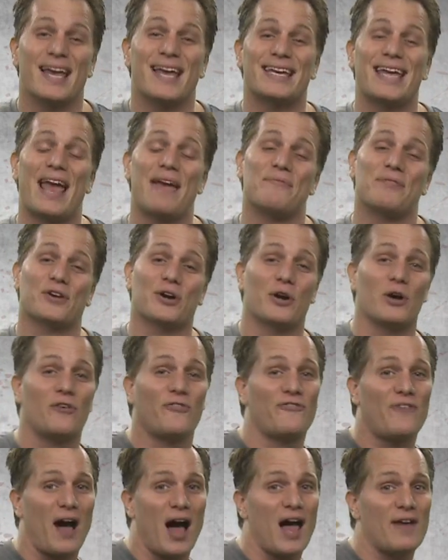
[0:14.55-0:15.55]
he gave the girl
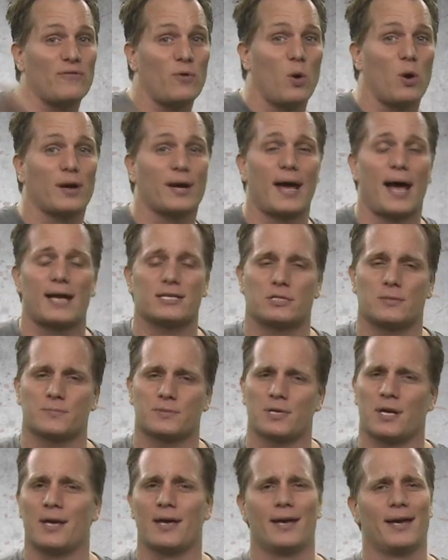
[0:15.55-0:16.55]
5
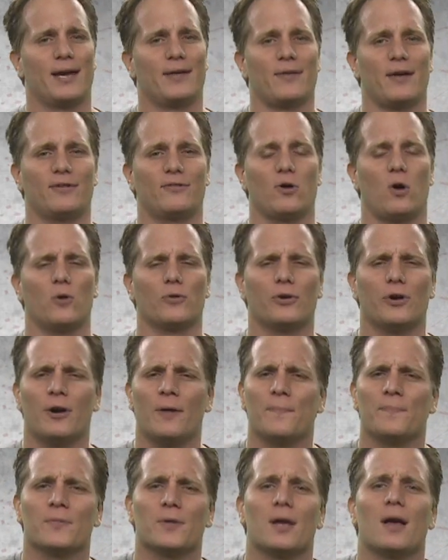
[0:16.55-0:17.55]
orgasms. He then told her,
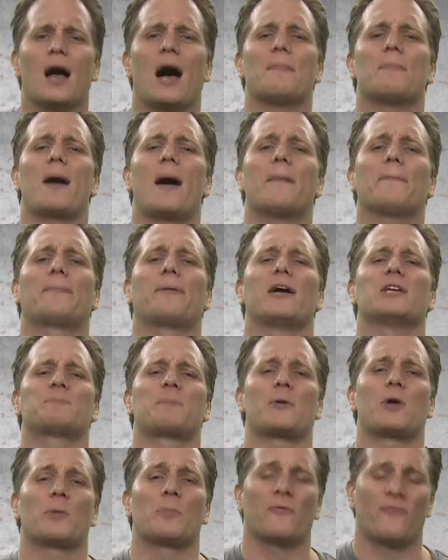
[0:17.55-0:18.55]
"I'm not impressed by your